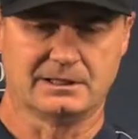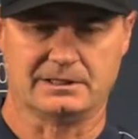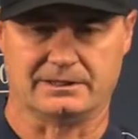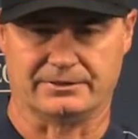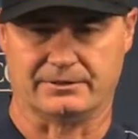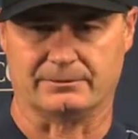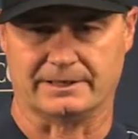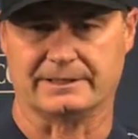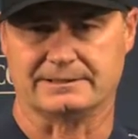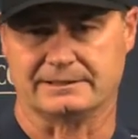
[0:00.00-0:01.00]
you know, I thought with
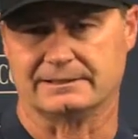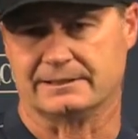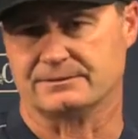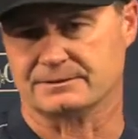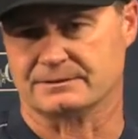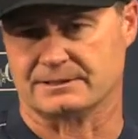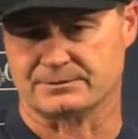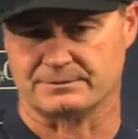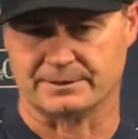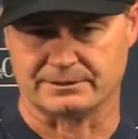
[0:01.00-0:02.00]
Eddie tonight that was that
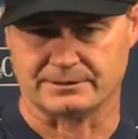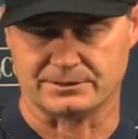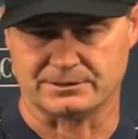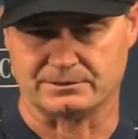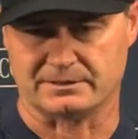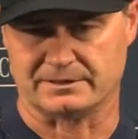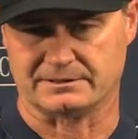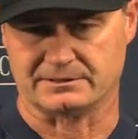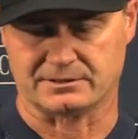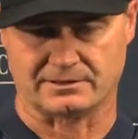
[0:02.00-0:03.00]
was a bigger issue. I think
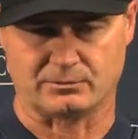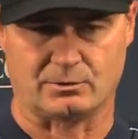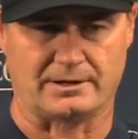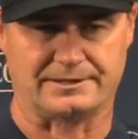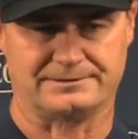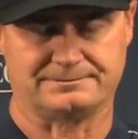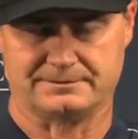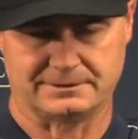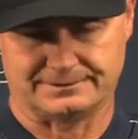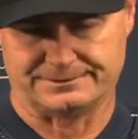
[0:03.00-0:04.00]
stuff wise,
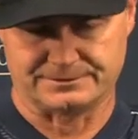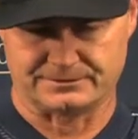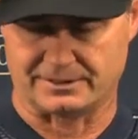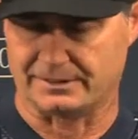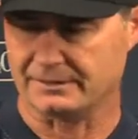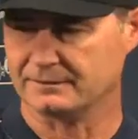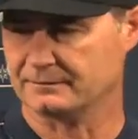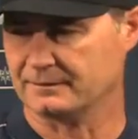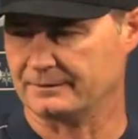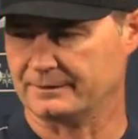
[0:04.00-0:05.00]
you know, he was fine.
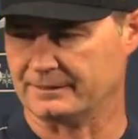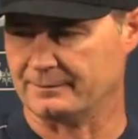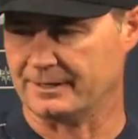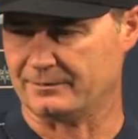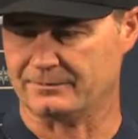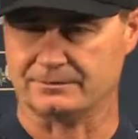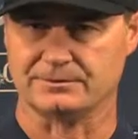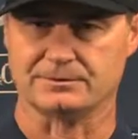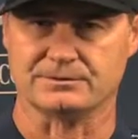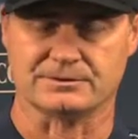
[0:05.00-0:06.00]
You know, command what
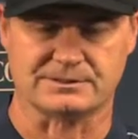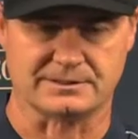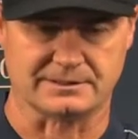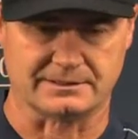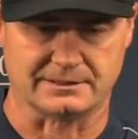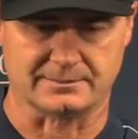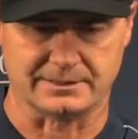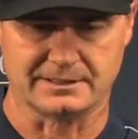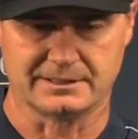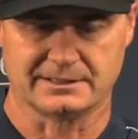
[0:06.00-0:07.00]
we're used to seeing there, but
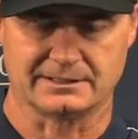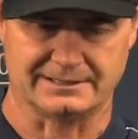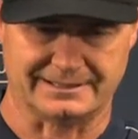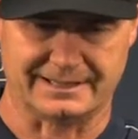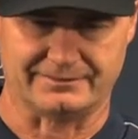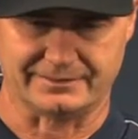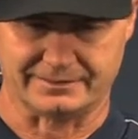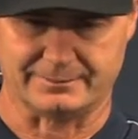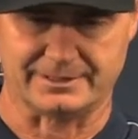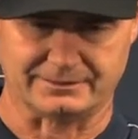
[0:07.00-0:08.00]
he didn't have the,
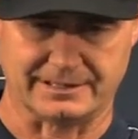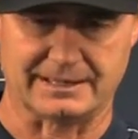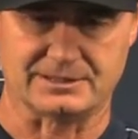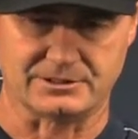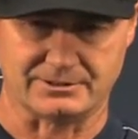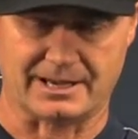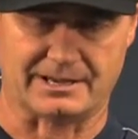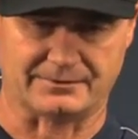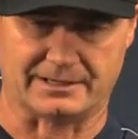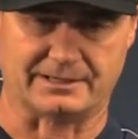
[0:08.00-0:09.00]
the mental edge, and you
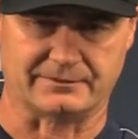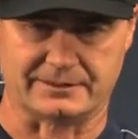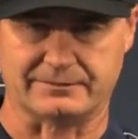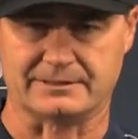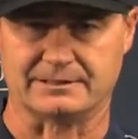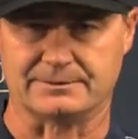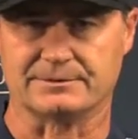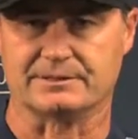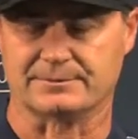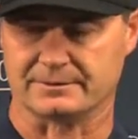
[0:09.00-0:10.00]
have to have that every time you
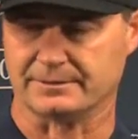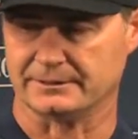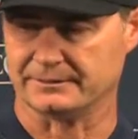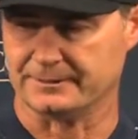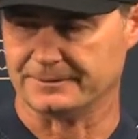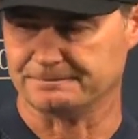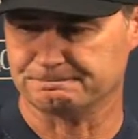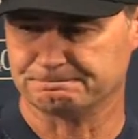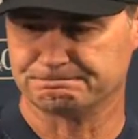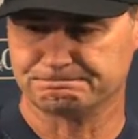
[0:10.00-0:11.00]
step on a big league mound.
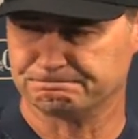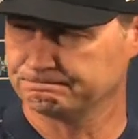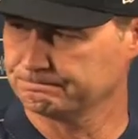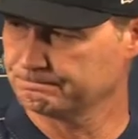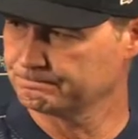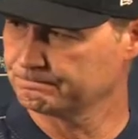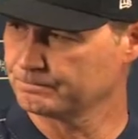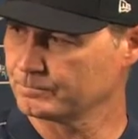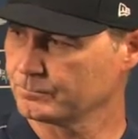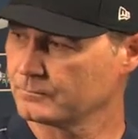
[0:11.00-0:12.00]
It's got that inning where
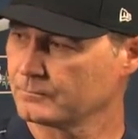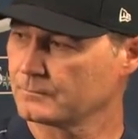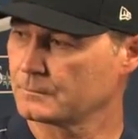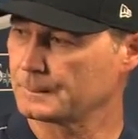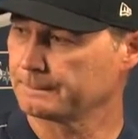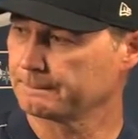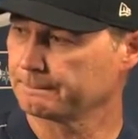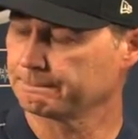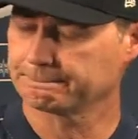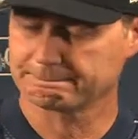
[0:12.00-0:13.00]
you get runners first and
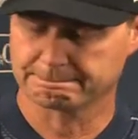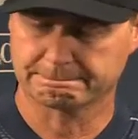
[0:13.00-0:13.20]
third, no